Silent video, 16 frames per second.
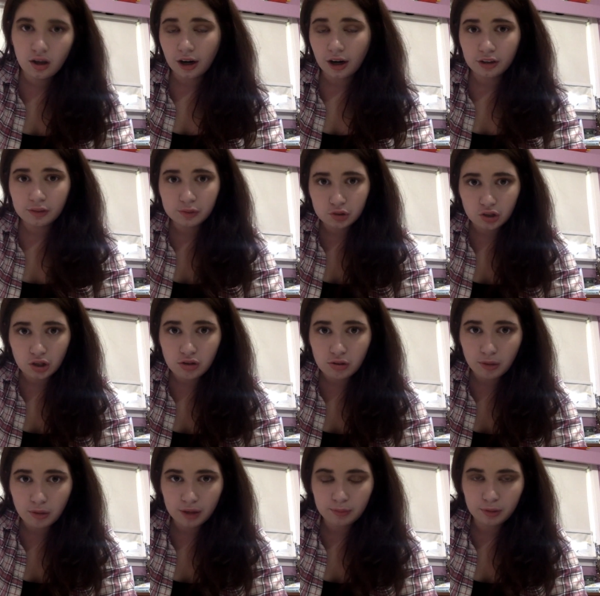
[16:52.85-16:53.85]
Are you a
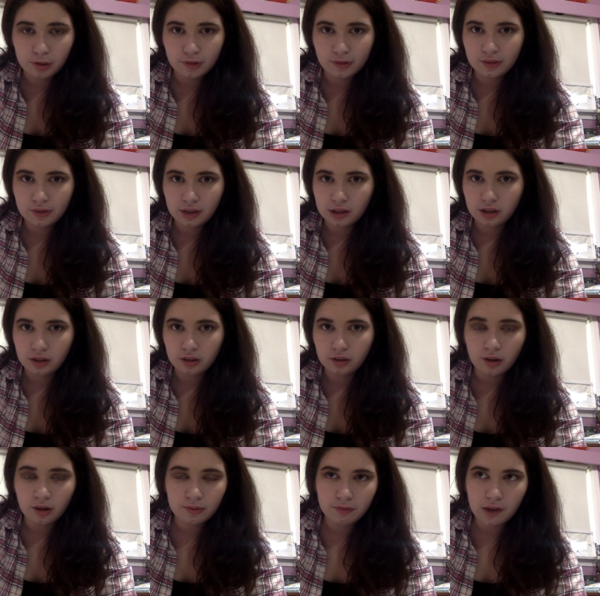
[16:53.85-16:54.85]
genuine person? Like, are you
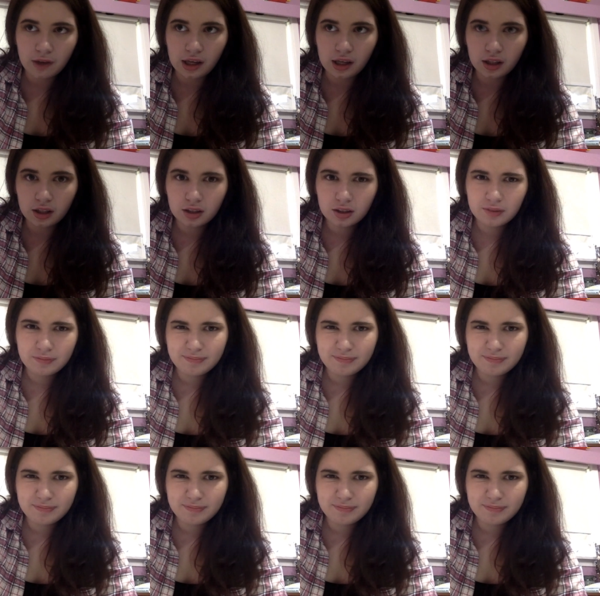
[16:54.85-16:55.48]
not fake?